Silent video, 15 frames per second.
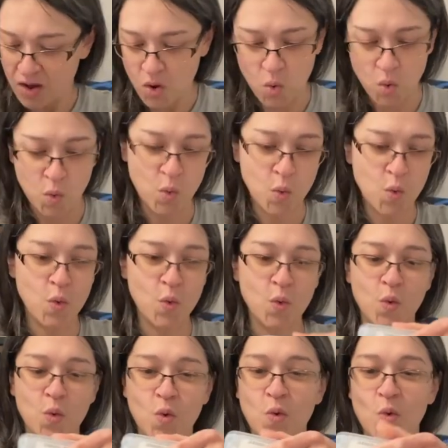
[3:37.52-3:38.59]

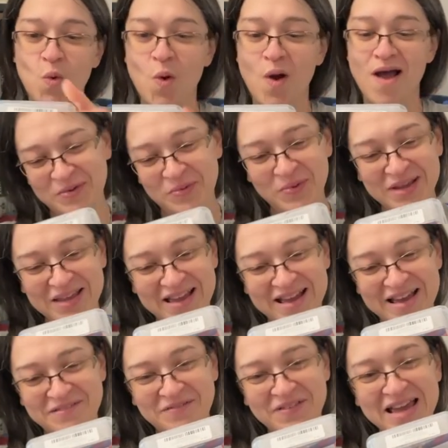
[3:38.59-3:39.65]
Ooh, we
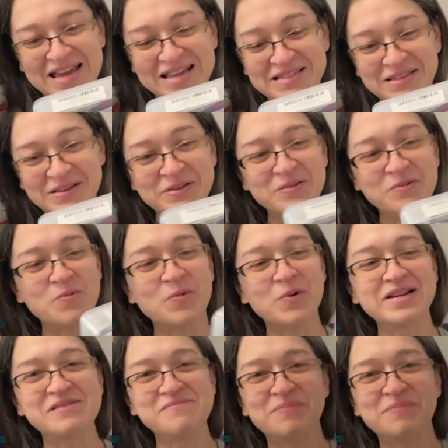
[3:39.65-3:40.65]
have a little wooden